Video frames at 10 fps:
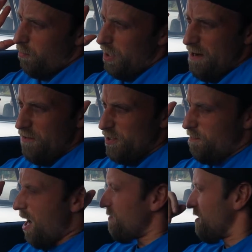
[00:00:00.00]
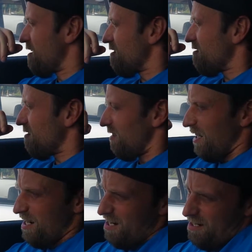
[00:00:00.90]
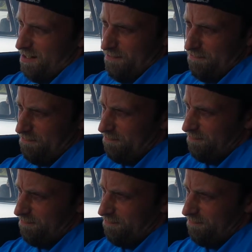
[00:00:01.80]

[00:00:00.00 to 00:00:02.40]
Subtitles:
I first bought this, I